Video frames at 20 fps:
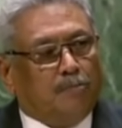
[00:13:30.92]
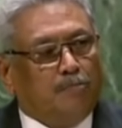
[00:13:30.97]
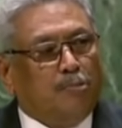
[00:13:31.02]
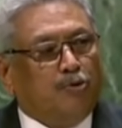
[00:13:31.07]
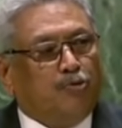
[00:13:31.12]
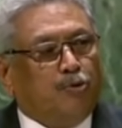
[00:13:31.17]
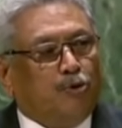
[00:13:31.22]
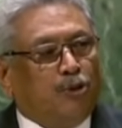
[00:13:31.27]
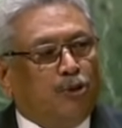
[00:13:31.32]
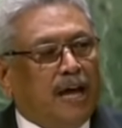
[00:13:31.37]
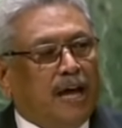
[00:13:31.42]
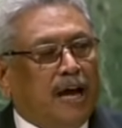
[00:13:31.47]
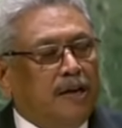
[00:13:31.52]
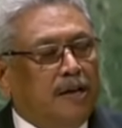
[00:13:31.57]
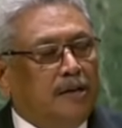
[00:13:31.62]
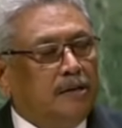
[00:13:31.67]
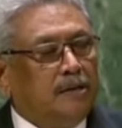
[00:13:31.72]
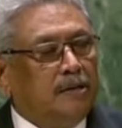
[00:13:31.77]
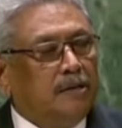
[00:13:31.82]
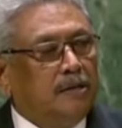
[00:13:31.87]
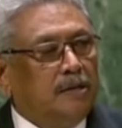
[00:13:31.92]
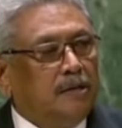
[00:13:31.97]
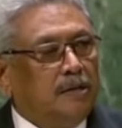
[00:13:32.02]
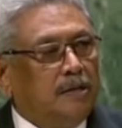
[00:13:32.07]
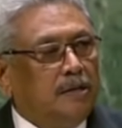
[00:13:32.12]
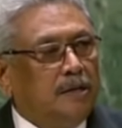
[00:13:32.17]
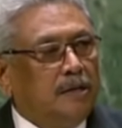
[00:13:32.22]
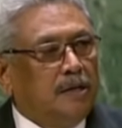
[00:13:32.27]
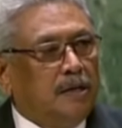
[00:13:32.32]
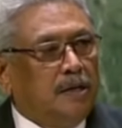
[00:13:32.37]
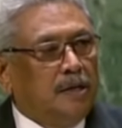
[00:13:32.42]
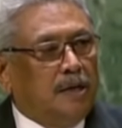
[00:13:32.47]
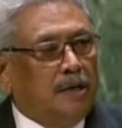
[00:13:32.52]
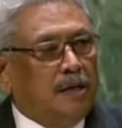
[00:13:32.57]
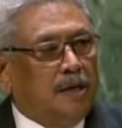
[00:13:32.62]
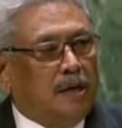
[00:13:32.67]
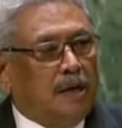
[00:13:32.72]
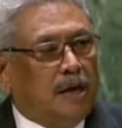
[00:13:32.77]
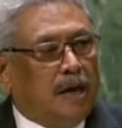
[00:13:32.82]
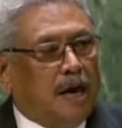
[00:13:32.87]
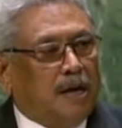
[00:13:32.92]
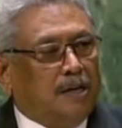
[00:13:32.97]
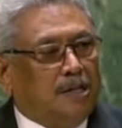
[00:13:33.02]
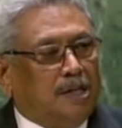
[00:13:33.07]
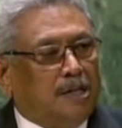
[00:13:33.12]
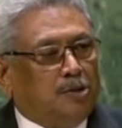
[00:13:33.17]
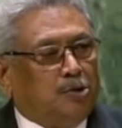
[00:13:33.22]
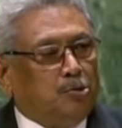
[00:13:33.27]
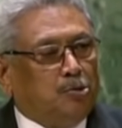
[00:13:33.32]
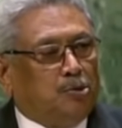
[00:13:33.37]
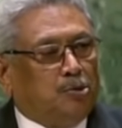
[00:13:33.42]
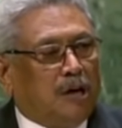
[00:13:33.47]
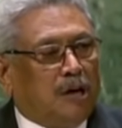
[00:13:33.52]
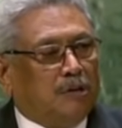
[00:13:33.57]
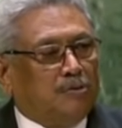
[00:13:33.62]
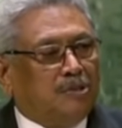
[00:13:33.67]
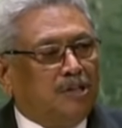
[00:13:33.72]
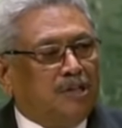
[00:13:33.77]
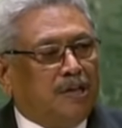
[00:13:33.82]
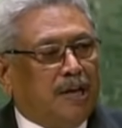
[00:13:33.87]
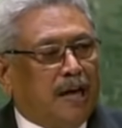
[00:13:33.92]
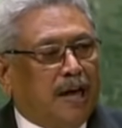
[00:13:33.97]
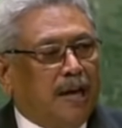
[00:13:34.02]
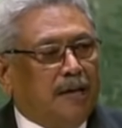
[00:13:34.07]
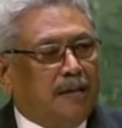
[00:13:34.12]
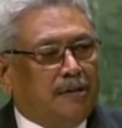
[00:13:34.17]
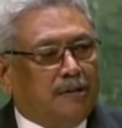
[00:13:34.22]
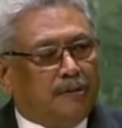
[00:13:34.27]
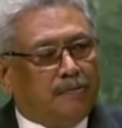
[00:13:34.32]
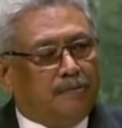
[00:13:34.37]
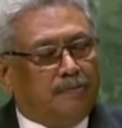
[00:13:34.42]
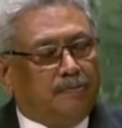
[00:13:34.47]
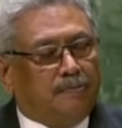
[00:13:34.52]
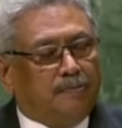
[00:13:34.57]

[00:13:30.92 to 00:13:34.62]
Before that, until 2009,